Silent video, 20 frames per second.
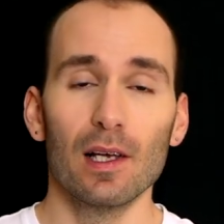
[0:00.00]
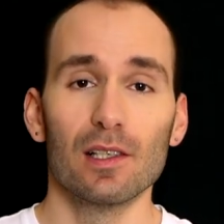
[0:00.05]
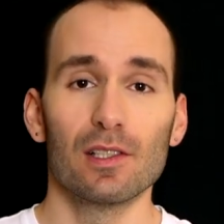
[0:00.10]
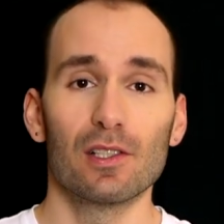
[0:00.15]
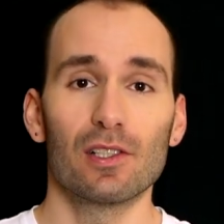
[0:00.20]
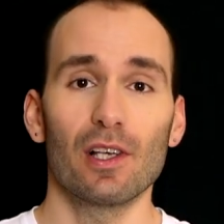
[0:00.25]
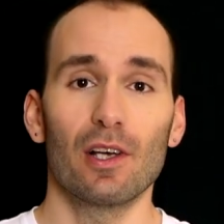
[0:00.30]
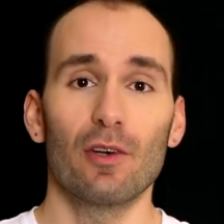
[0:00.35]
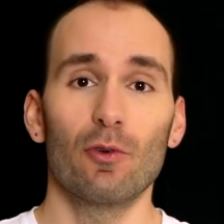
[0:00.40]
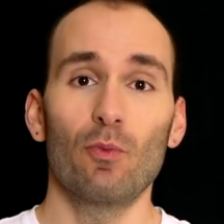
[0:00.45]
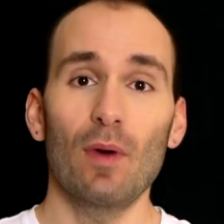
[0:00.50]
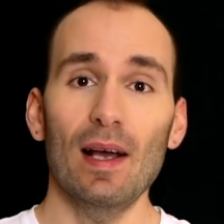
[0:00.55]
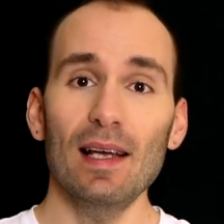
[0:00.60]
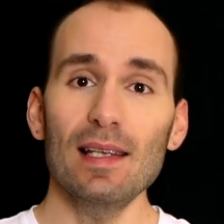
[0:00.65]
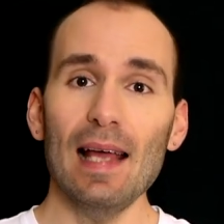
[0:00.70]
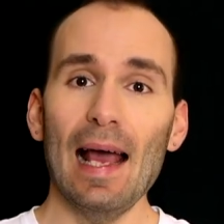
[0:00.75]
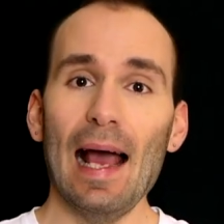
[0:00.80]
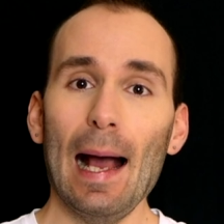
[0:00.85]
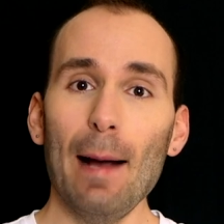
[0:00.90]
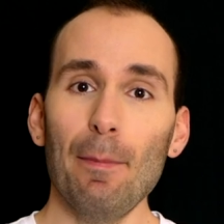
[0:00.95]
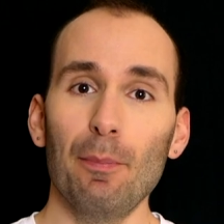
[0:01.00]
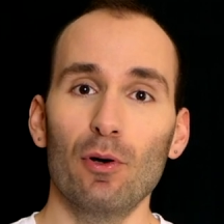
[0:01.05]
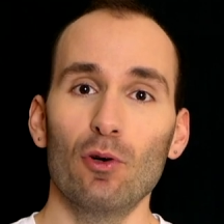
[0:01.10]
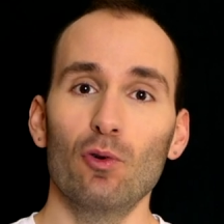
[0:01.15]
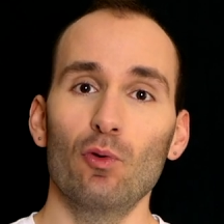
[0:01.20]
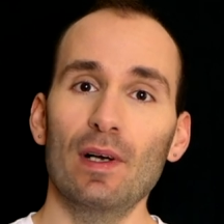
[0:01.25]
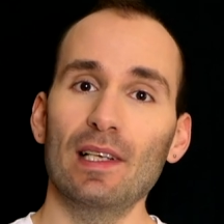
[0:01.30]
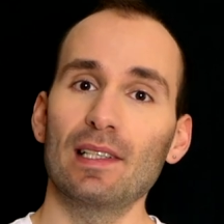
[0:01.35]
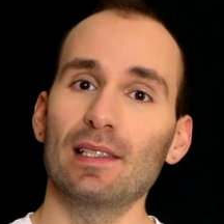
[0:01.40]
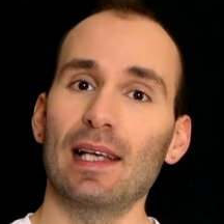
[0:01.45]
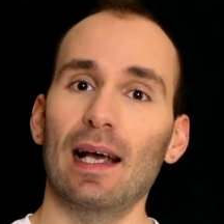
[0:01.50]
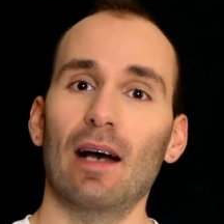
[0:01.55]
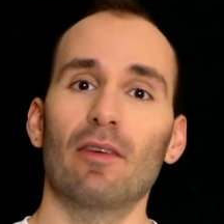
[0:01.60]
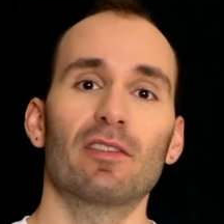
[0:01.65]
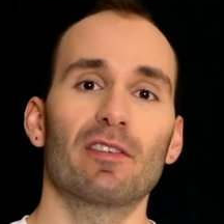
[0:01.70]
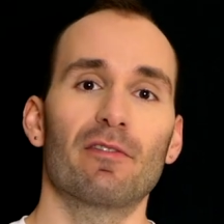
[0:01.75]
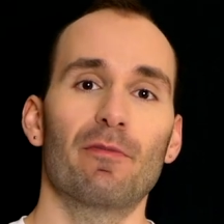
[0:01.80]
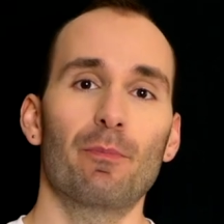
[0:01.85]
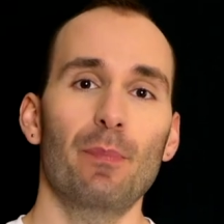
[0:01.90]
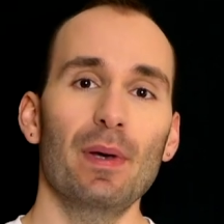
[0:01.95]
So when Apple went
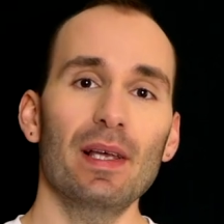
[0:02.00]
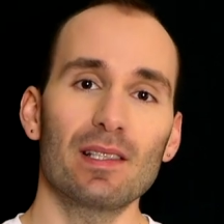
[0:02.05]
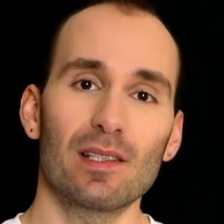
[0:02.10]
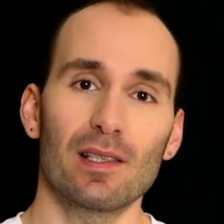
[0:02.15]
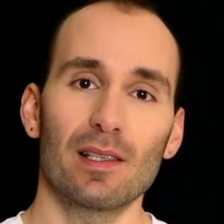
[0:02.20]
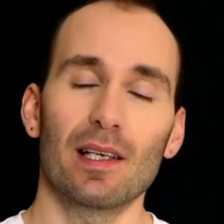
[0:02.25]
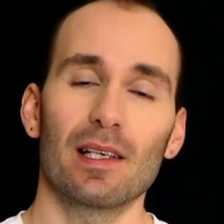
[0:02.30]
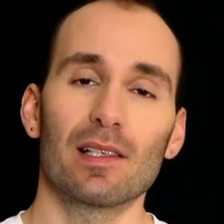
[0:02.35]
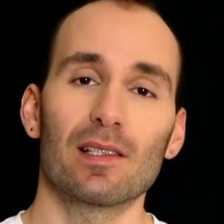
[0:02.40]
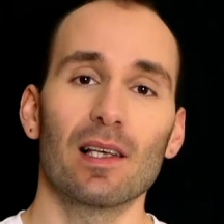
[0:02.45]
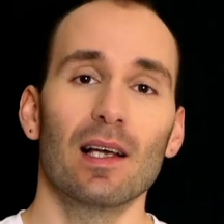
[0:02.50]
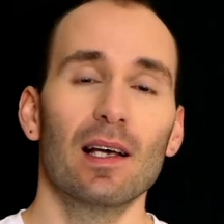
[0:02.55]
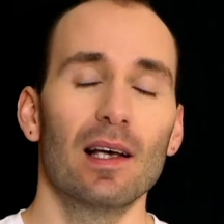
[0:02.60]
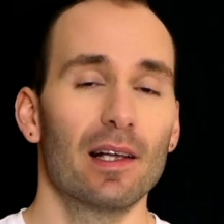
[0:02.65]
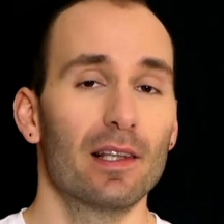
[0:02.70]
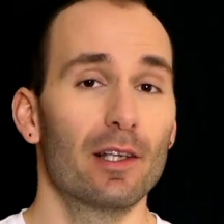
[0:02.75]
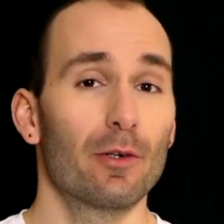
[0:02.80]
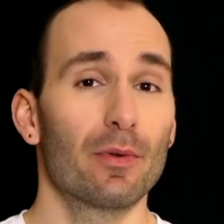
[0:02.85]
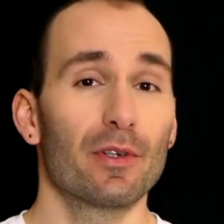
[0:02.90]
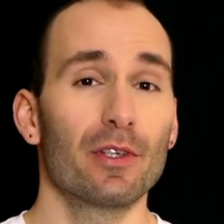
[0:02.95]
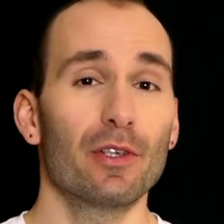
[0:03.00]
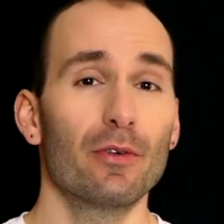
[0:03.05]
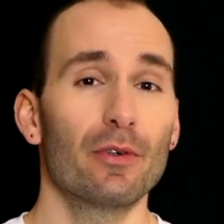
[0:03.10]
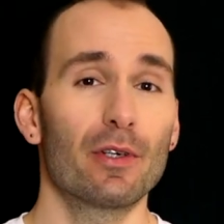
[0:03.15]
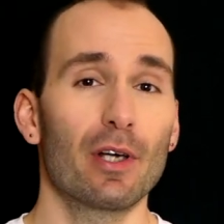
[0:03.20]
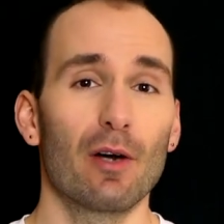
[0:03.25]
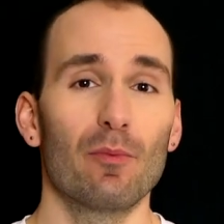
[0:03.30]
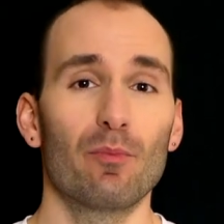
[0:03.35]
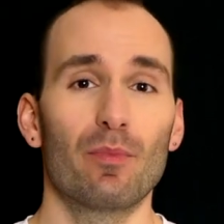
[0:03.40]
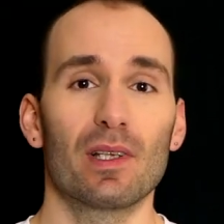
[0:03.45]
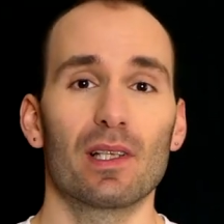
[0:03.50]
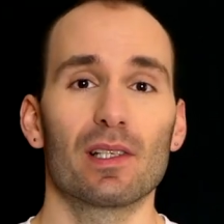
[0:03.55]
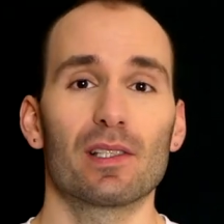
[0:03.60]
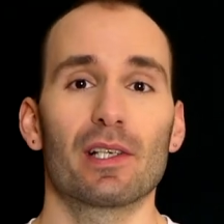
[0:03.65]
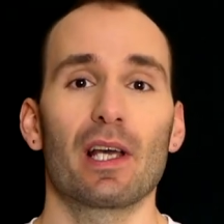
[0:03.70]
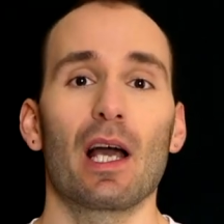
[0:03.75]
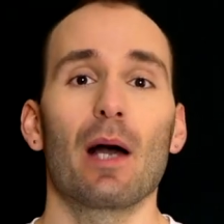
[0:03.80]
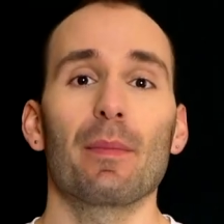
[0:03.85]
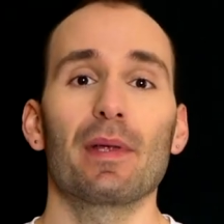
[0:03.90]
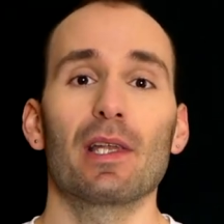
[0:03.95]
out of business, there were new companies
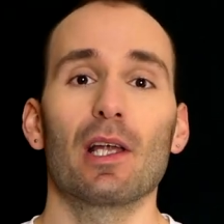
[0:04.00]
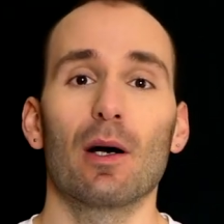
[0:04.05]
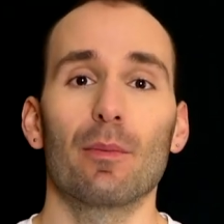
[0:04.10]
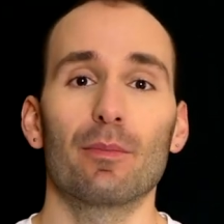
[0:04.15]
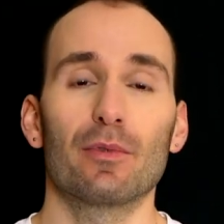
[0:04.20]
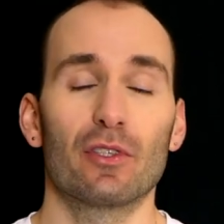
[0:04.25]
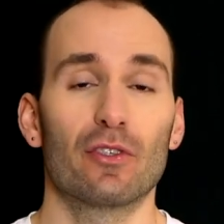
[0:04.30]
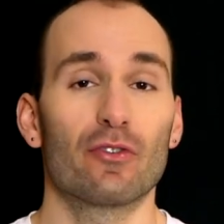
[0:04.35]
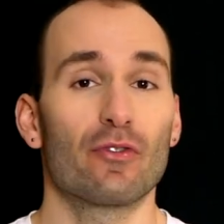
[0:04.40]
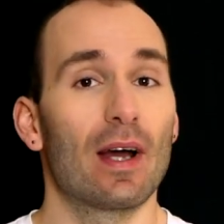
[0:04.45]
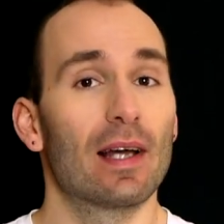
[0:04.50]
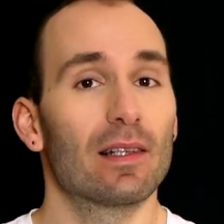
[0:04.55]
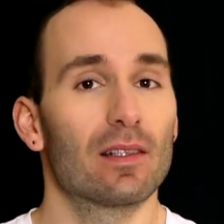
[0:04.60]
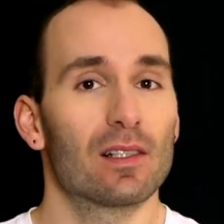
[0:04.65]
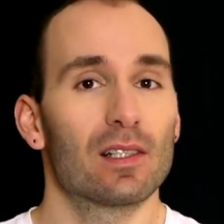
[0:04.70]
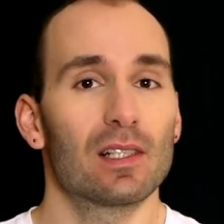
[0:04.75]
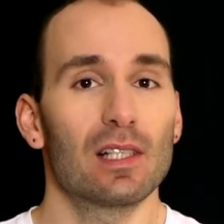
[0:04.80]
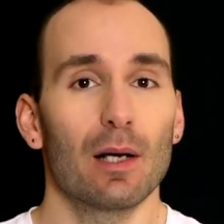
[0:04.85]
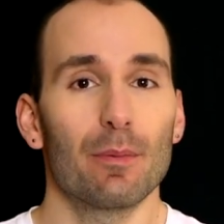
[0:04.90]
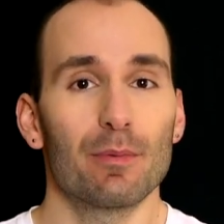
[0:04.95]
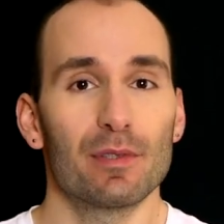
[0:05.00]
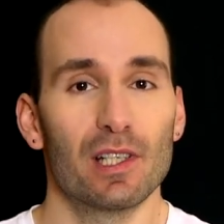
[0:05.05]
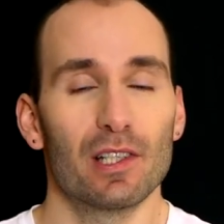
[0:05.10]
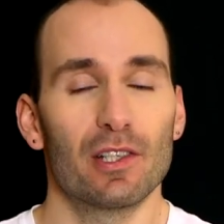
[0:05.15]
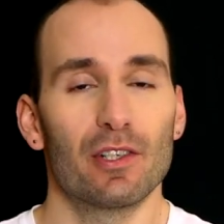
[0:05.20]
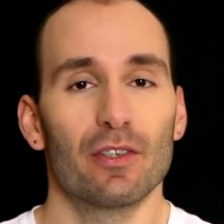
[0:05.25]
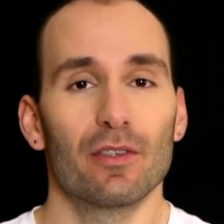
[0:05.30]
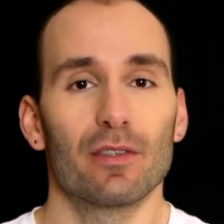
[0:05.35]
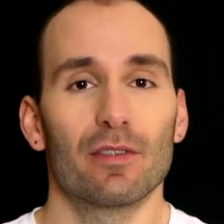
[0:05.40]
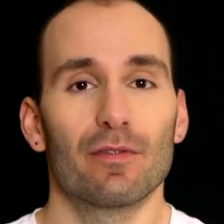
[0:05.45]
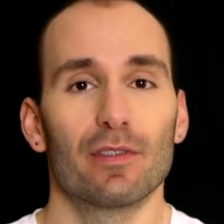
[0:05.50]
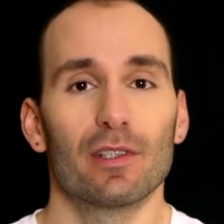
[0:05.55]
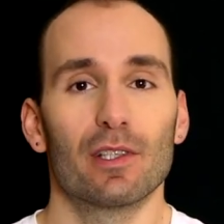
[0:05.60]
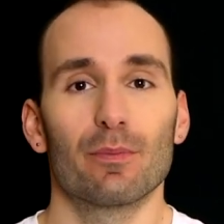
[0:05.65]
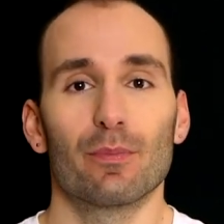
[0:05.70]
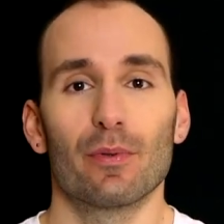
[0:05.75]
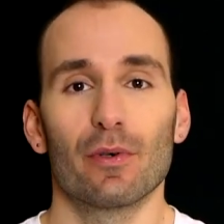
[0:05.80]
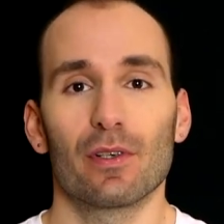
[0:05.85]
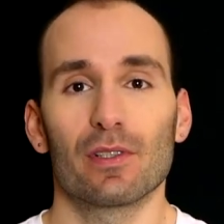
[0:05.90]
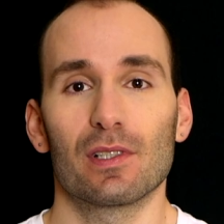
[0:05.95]
coming up to try to substitute for the
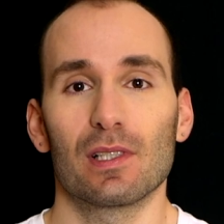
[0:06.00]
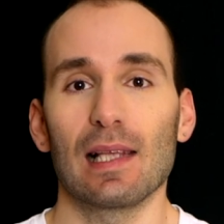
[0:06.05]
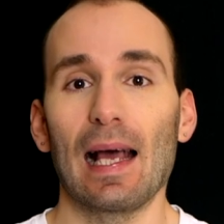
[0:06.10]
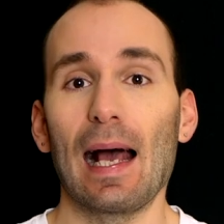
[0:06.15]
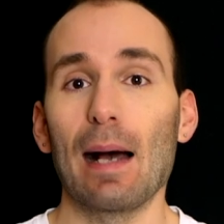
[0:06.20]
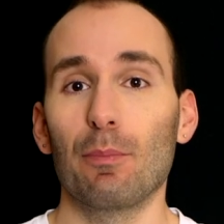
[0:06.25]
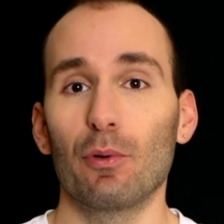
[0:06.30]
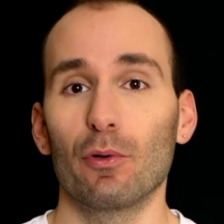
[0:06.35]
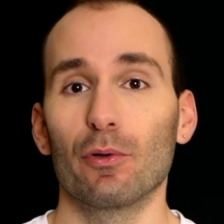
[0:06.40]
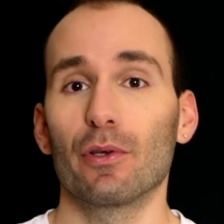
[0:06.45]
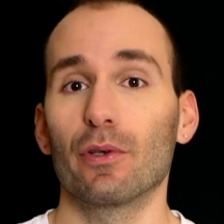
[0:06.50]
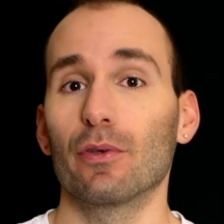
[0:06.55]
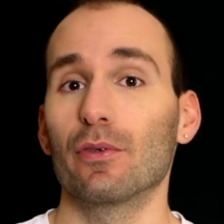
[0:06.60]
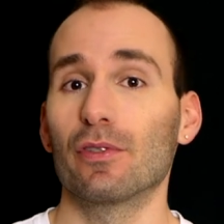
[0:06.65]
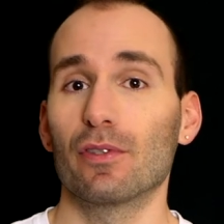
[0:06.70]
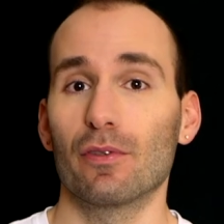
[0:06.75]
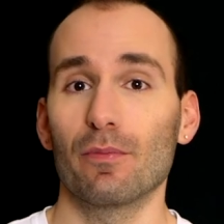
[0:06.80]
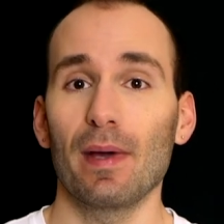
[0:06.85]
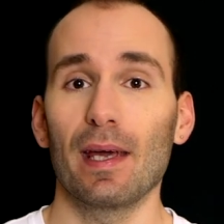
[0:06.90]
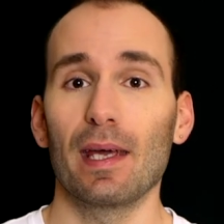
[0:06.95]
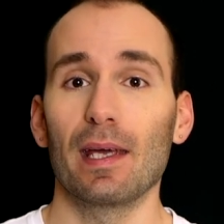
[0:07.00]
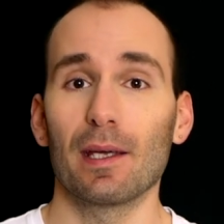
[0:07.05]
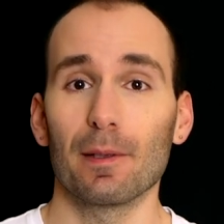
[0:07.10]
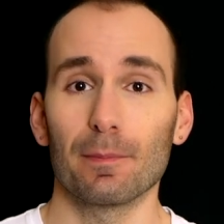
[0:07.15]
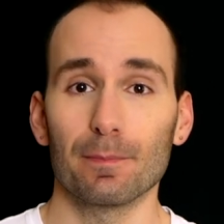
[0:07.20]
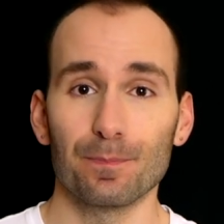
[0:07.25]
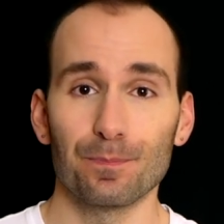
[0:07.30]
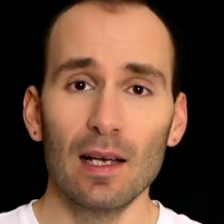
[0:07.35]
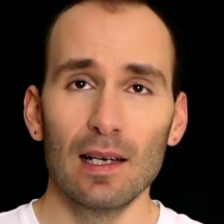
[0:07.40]
books that Apple used to make.